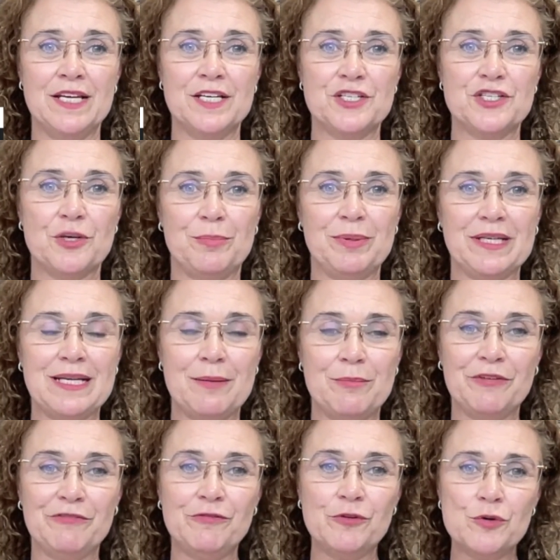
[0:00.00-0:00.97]
Topic
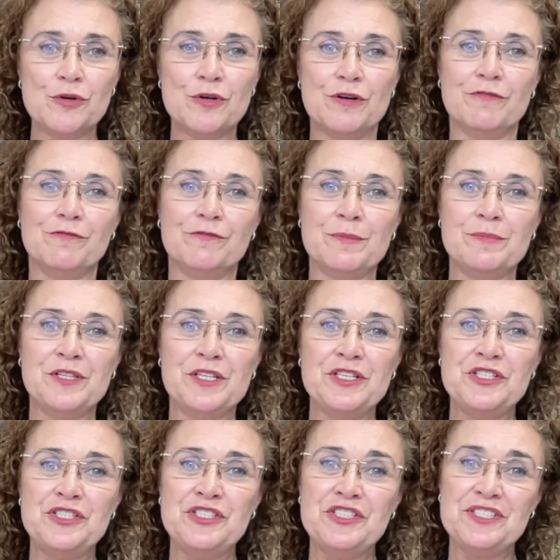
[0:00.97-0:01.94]
number four from the
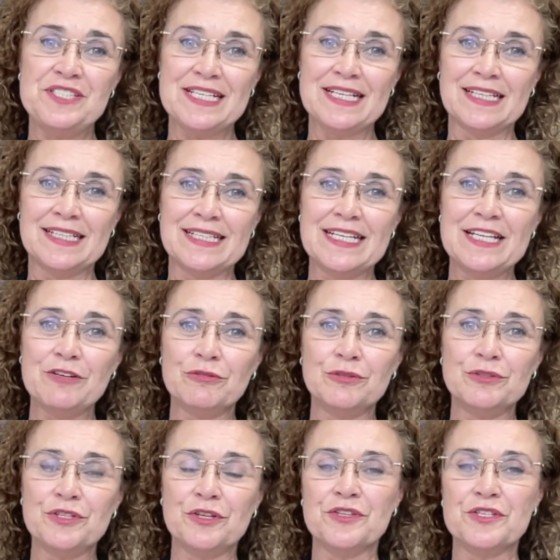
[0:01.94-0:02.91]
New Zealand
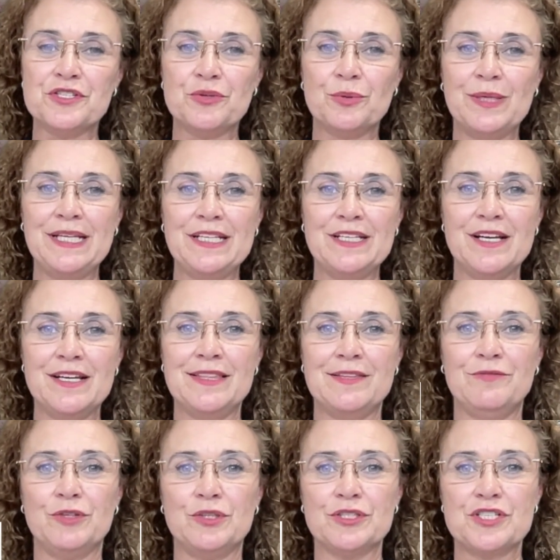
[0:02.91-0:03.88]
Herald on the 29th
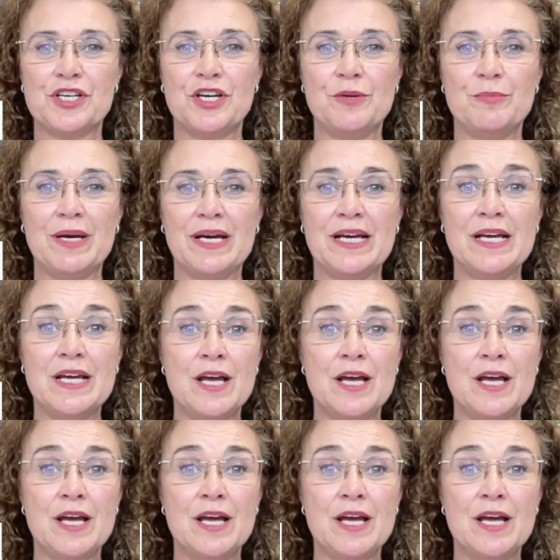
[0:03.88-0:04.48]
of October,